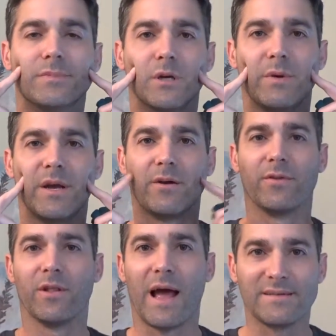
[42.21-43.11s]
be here in the
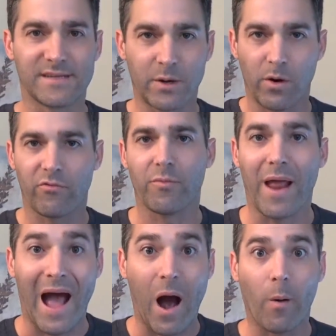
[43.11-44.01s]
last anywhere from an
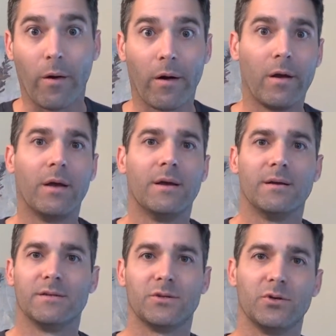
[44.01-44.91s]
hour
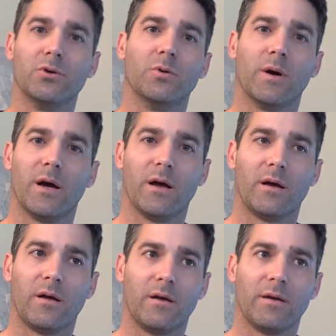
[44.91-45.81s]
to
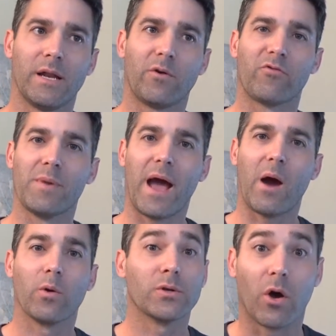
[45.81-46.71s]

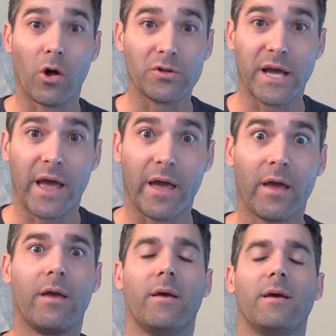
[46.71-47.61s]
all day.
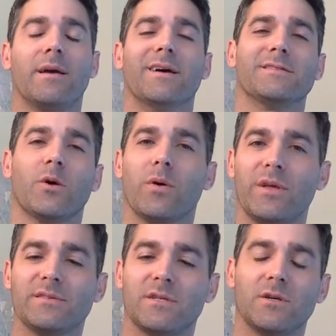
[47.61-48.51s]
So what
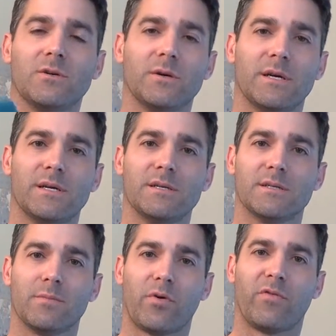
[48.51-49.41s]
these do is
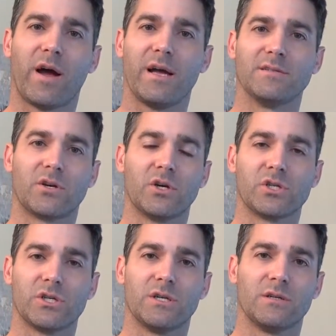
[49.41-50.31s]
it provides a
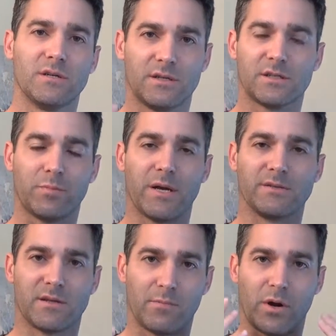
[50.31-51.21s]
cushion, it
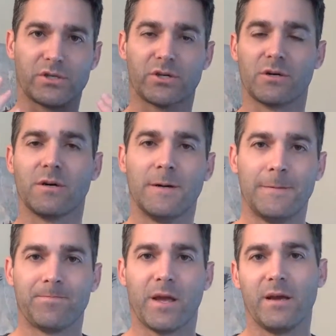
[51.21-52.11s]
dissipates the pressure,
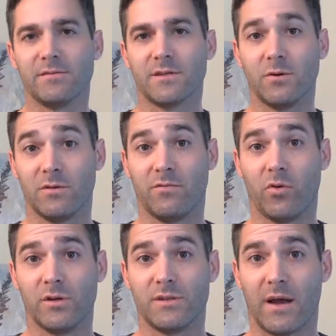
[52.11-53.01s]
and so it
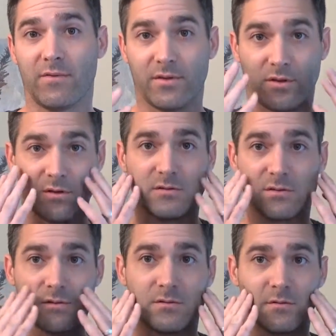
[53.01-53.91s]
avoids having
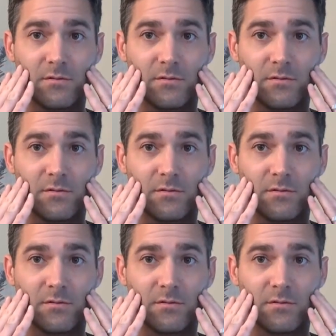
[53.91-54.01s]
those